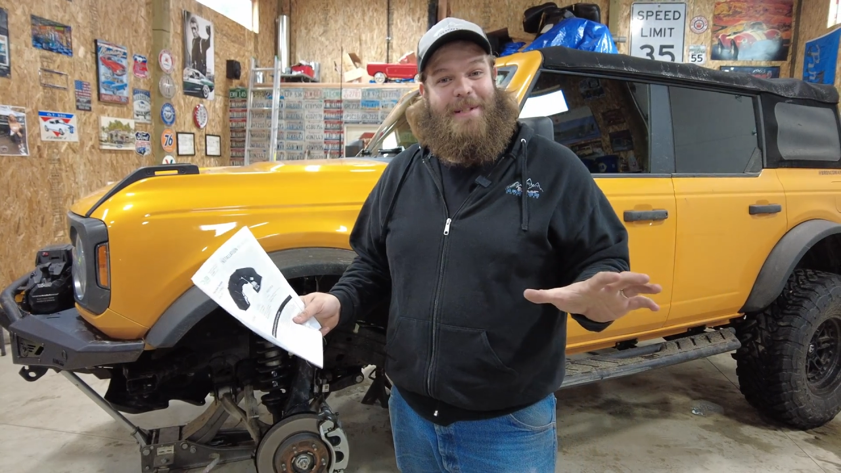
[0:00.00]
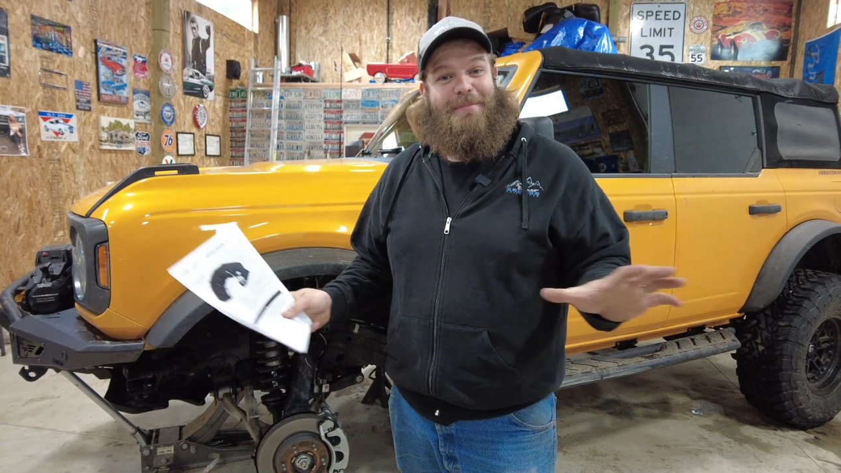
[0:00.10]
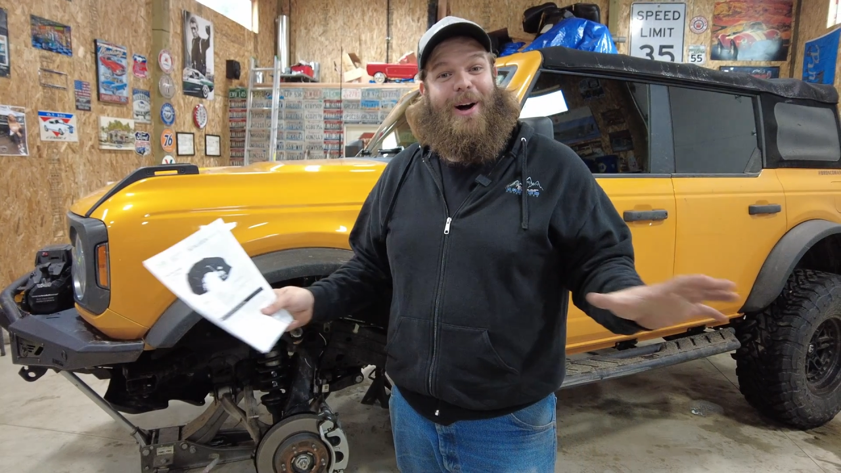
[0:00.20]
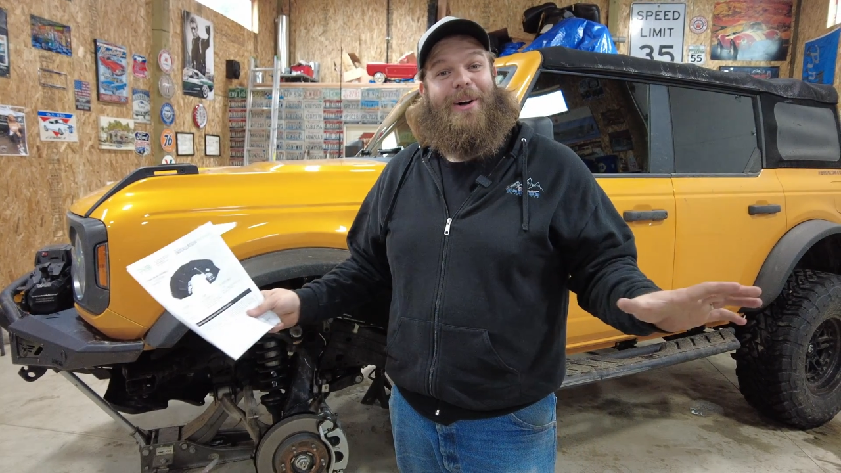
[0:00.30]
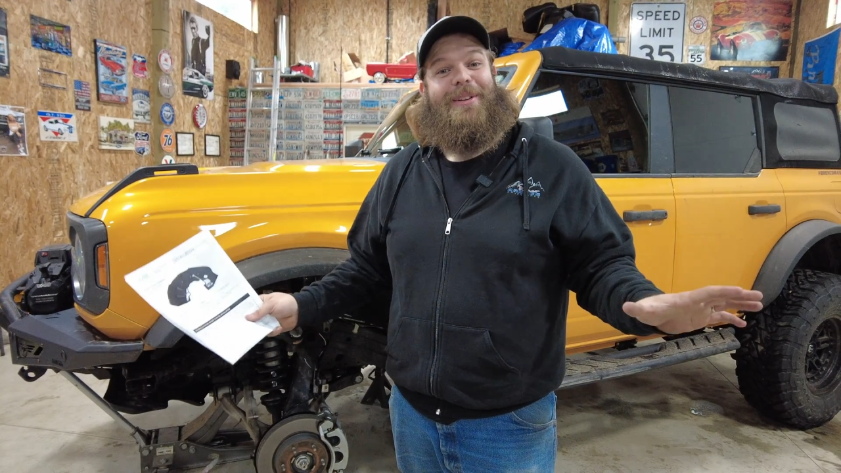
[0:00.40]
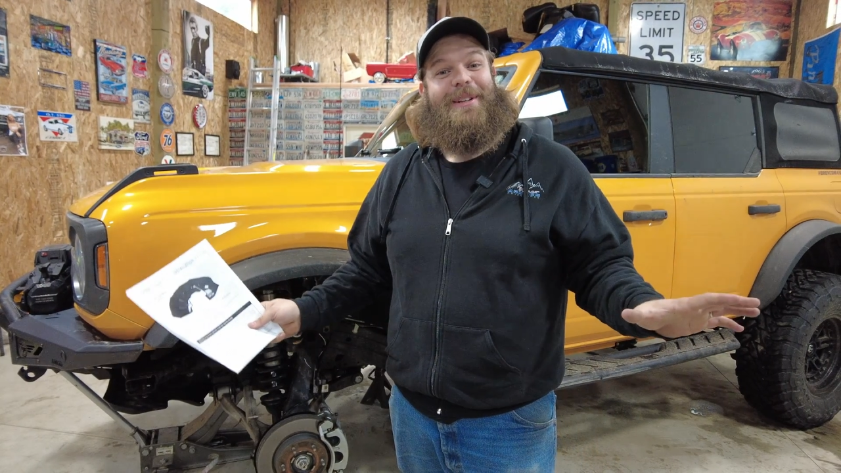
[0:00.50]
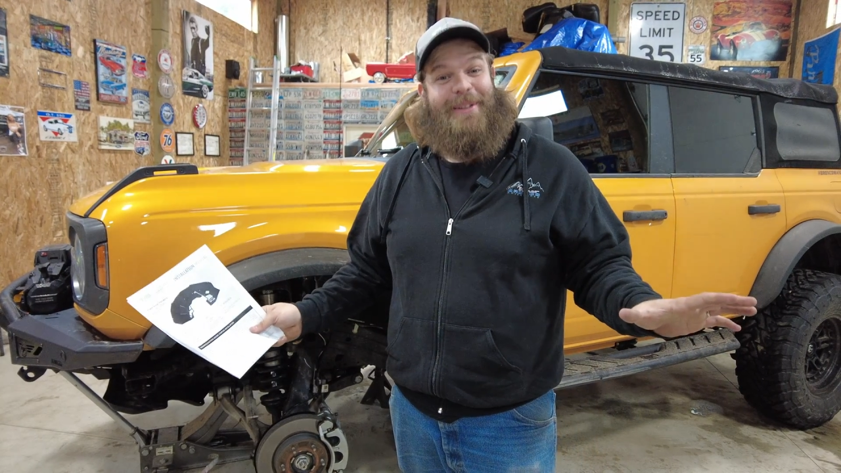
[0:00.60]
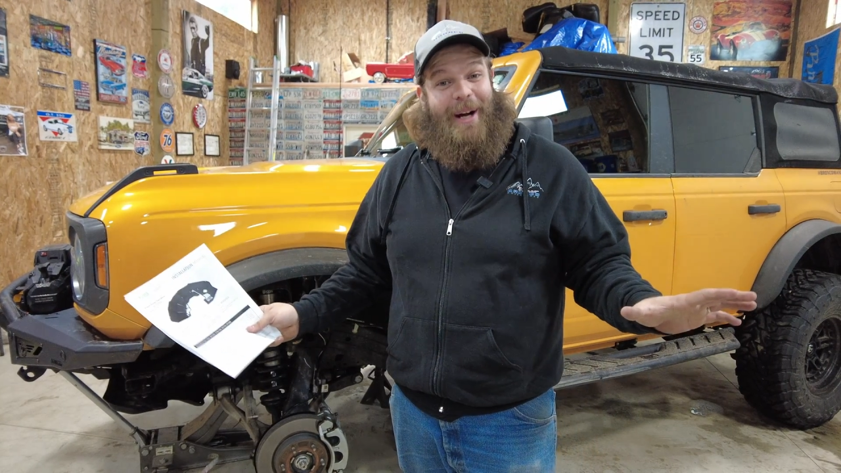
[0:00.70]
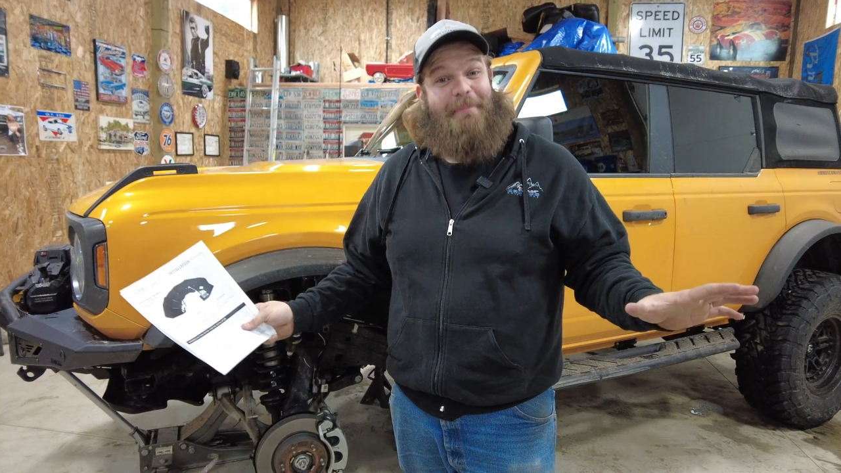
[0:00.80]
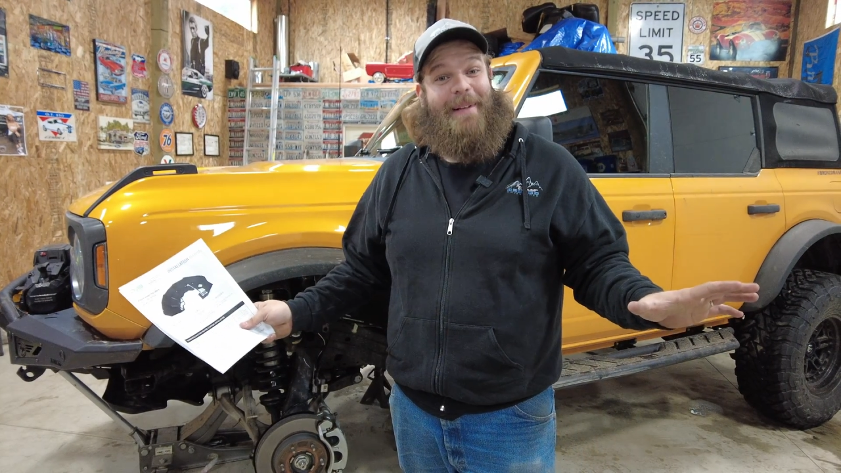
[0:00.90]
Small little
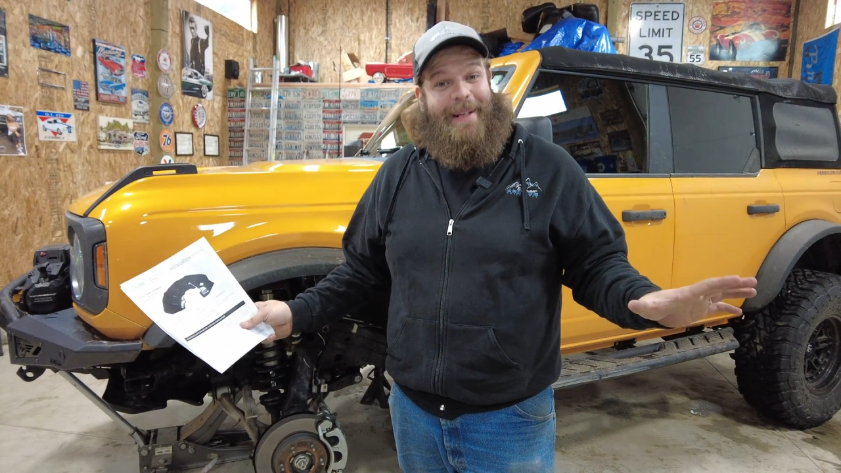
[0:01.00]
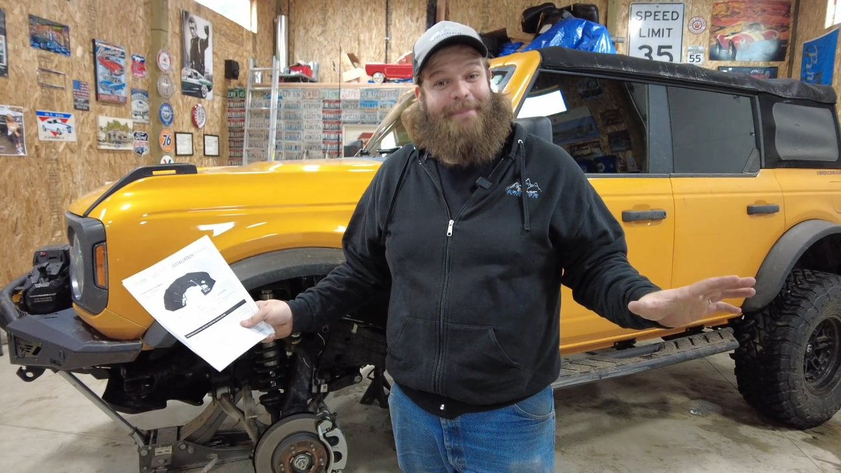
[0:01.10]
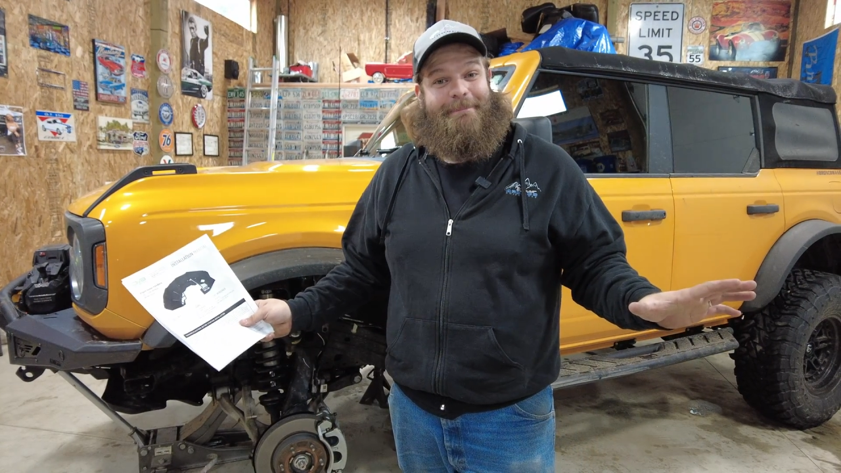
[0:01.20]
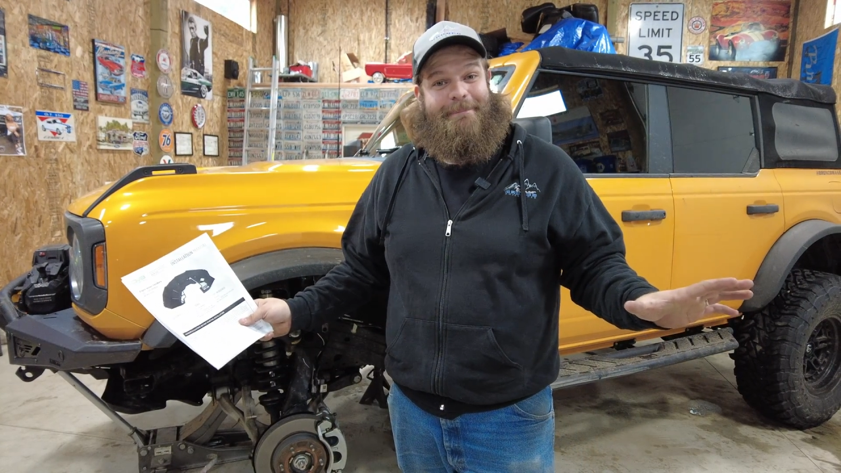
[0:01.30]
company,